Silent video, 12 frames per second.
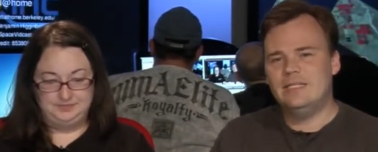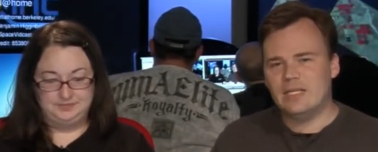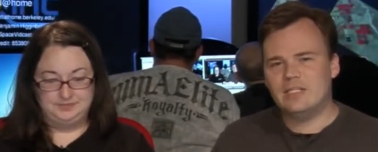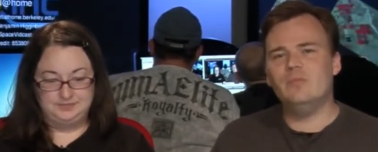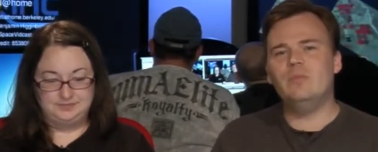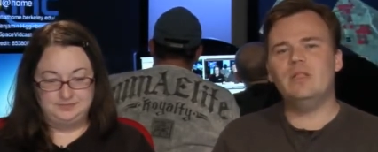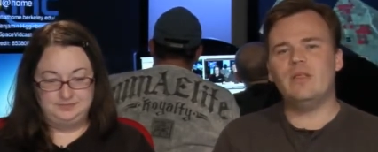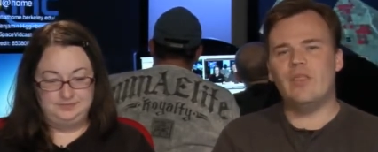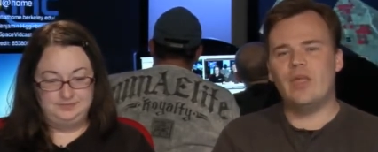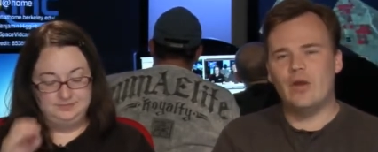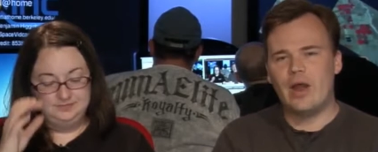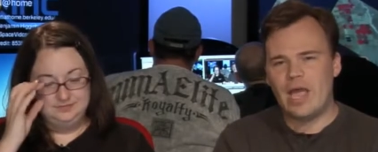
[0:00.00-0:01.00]
Speaker 1: doesn't mean
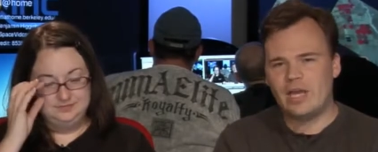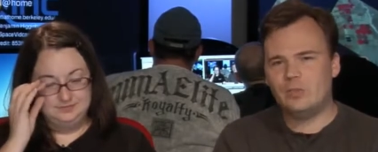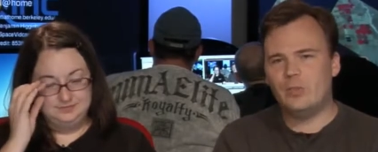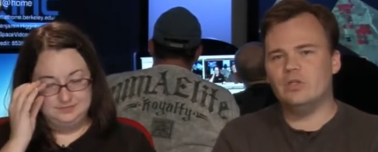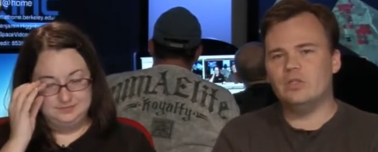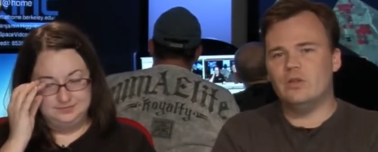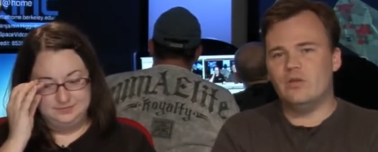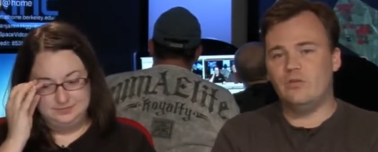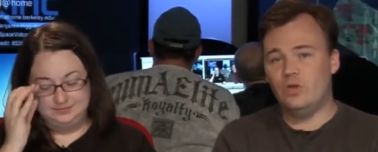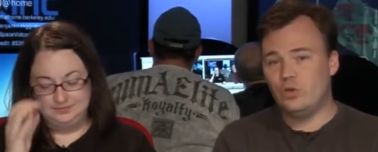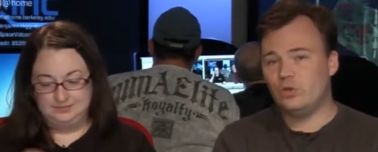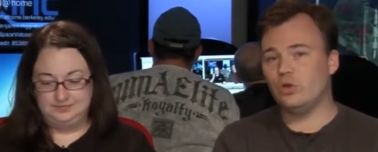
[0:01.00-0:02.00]
that they are experts in the
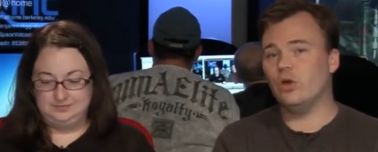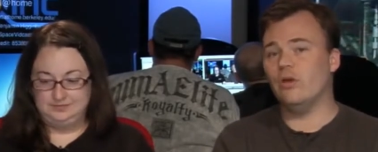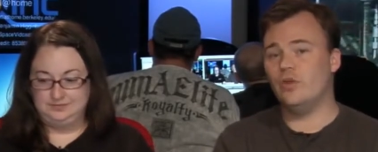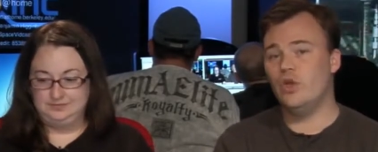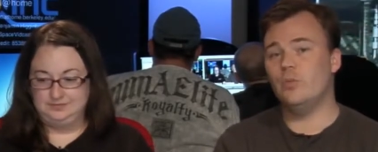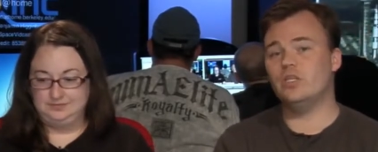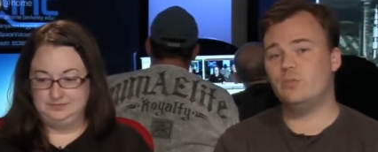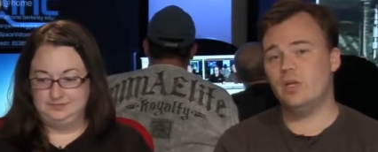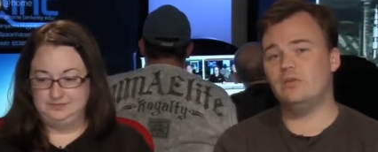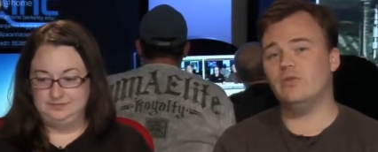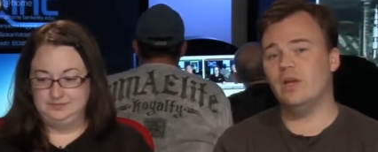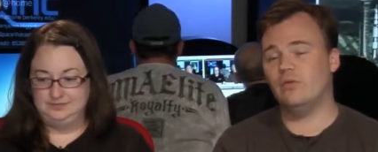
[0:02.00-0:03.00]
future of human
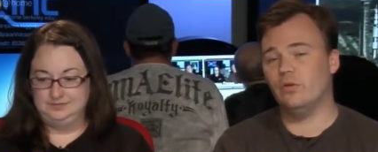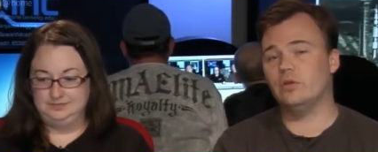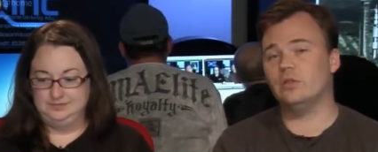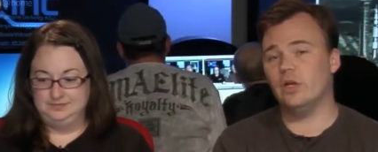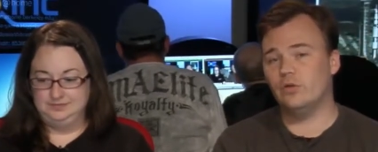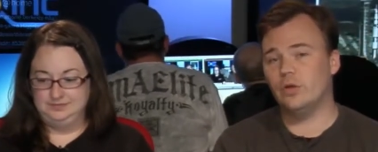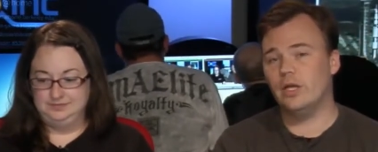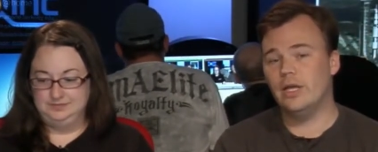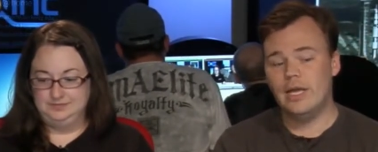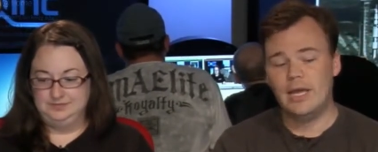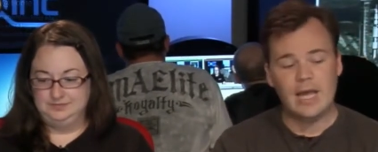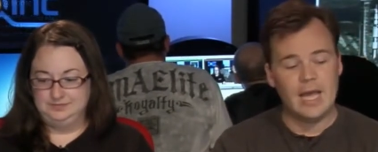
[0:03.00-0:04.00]
spaceflight for this
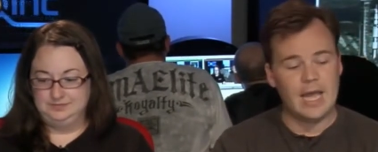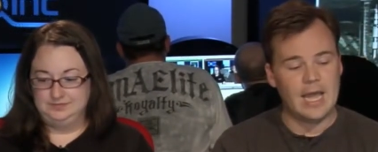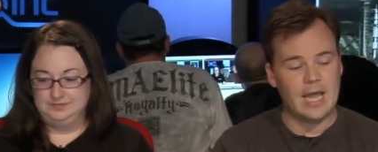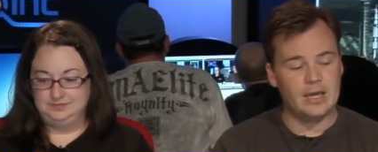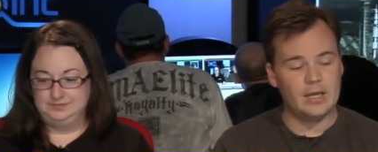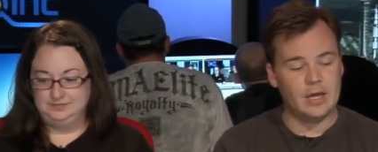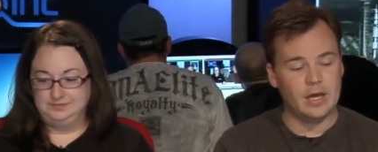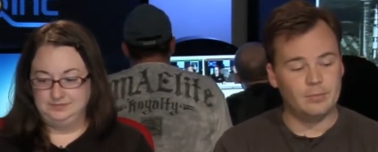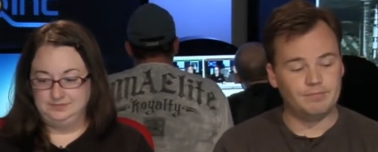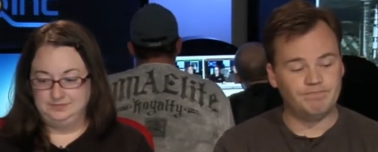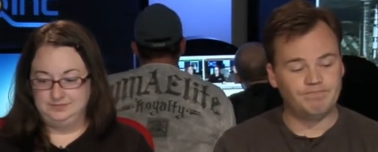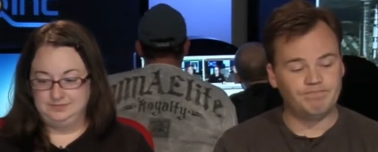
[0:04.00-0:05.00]
country. And
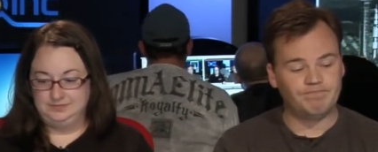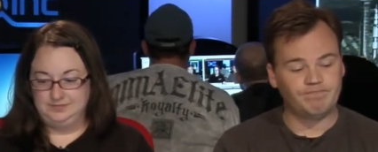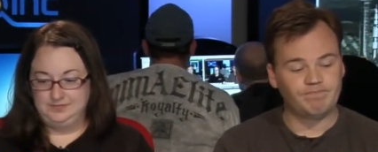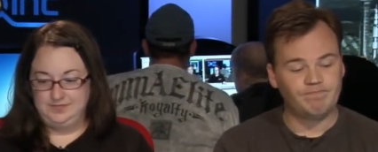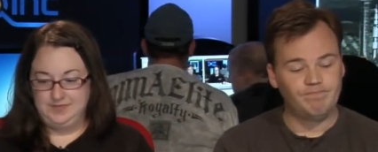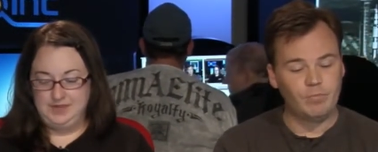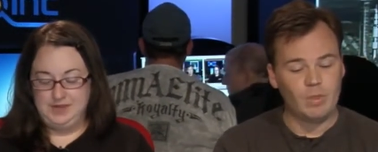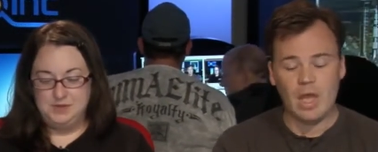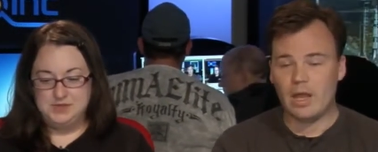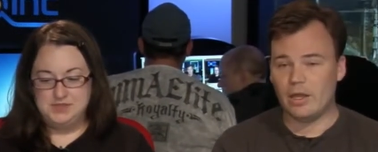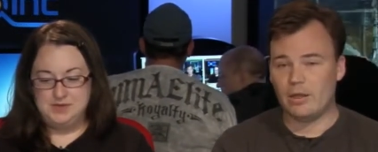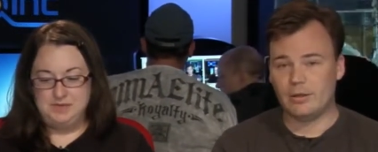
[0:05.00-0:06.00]
um,
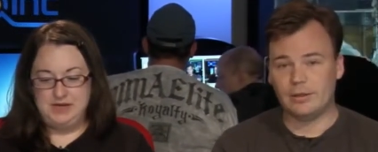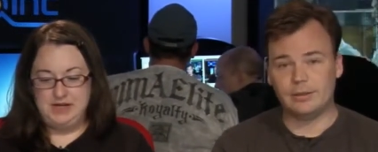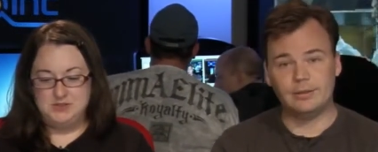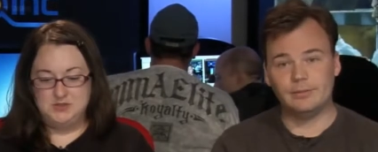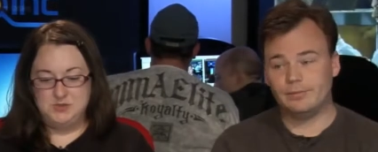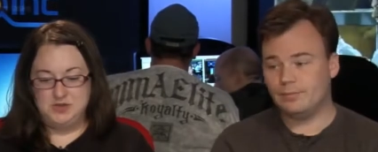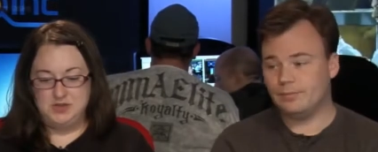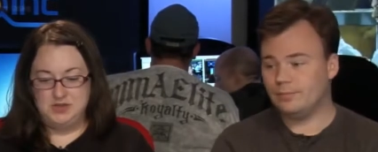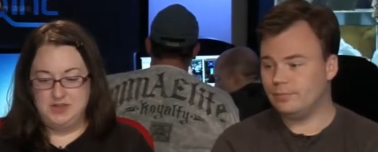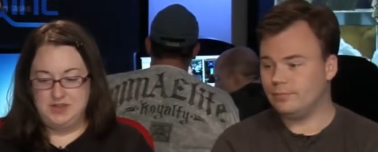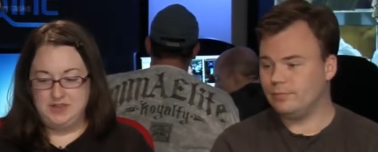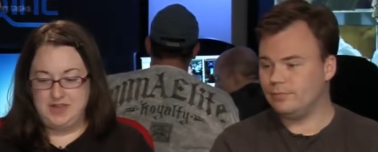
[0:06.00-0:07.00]
Speaker 2: there was somebody on
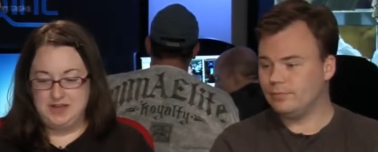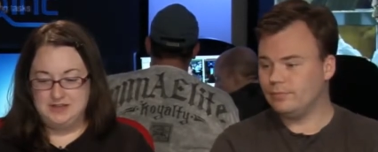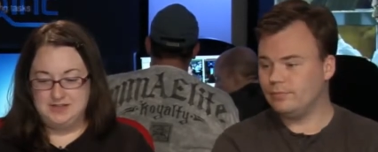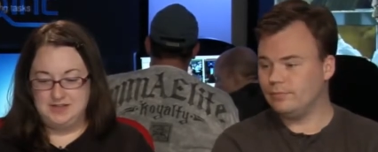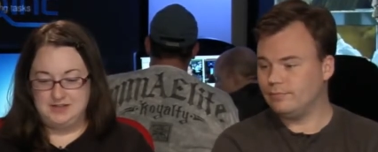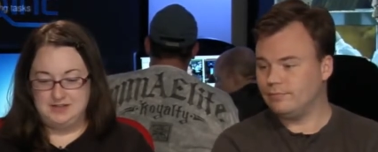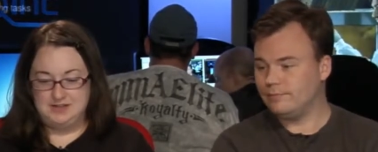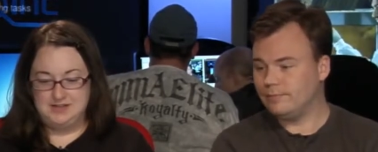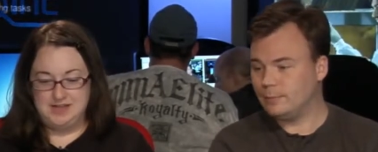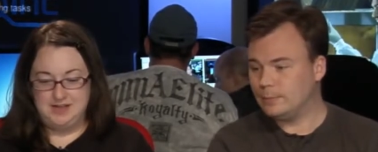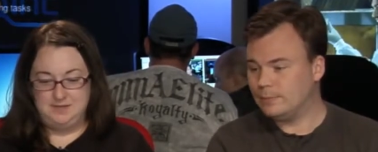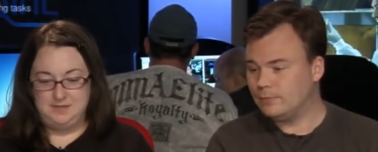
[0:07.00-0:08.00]
Twitter that uh,
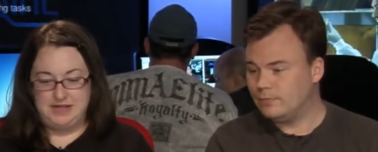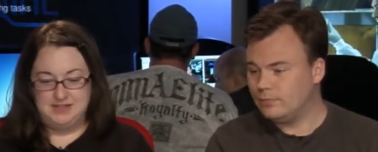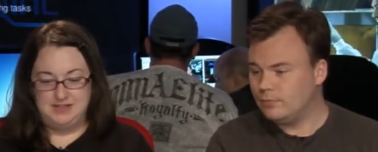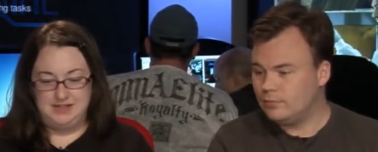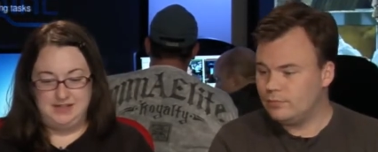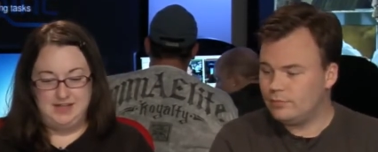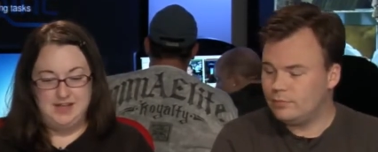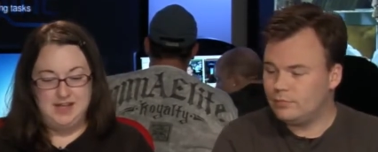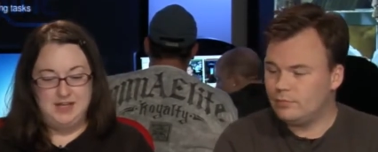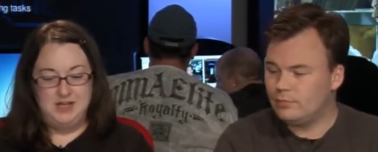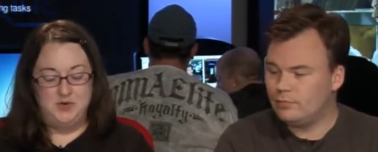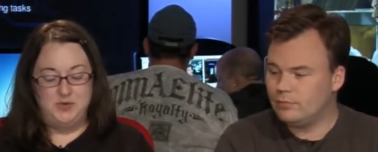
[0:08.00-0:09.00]
said basically,
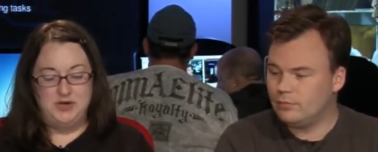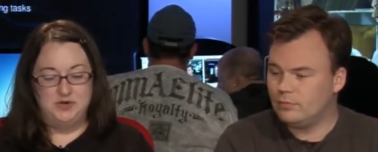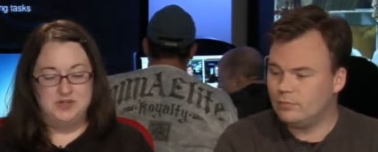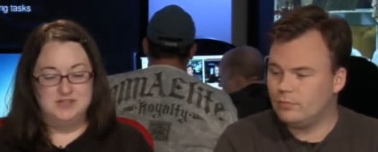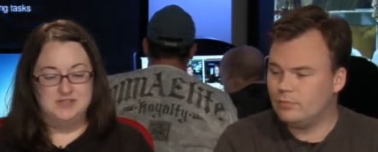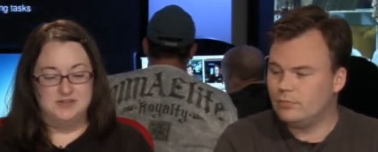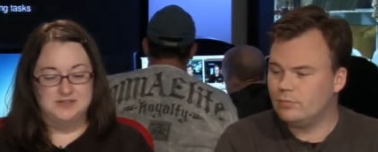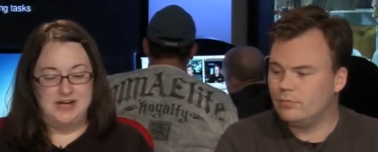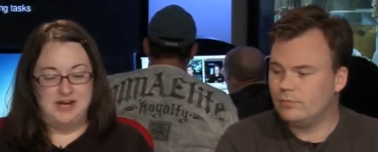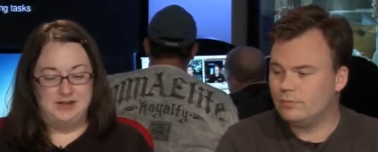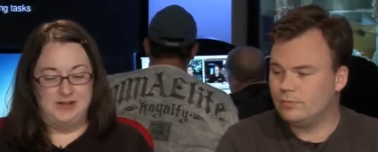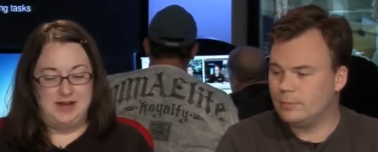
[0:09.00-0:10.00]
you know, we don't
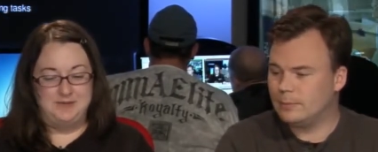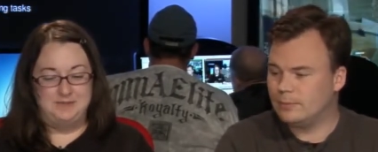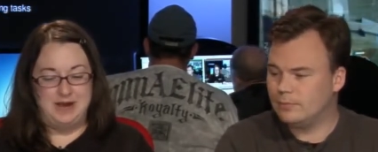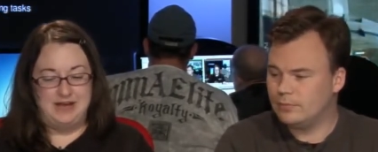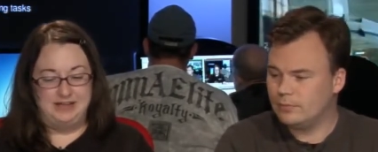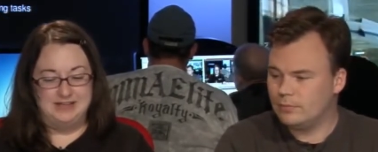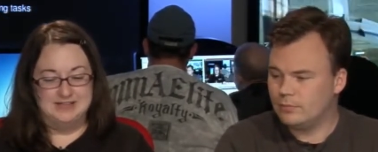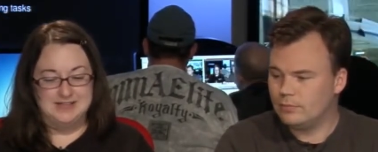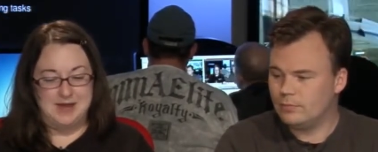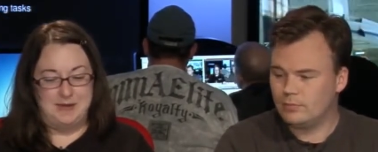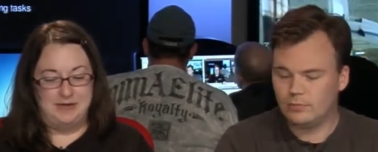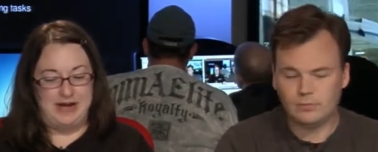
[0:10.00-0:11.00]
consult airline
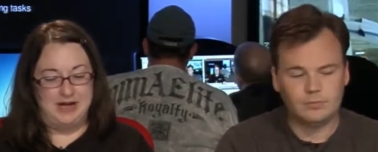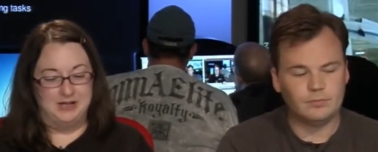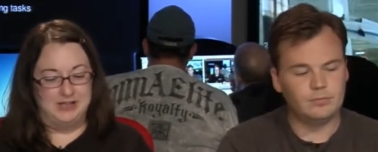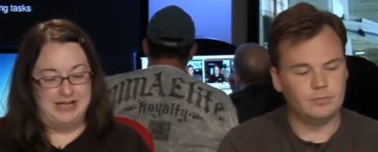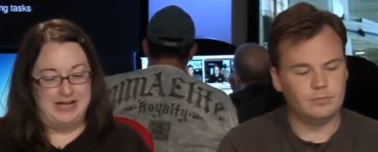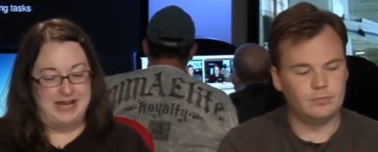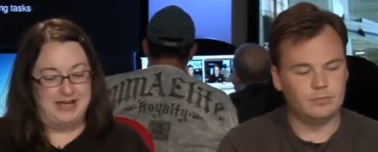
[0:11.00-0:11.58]
pilots about airline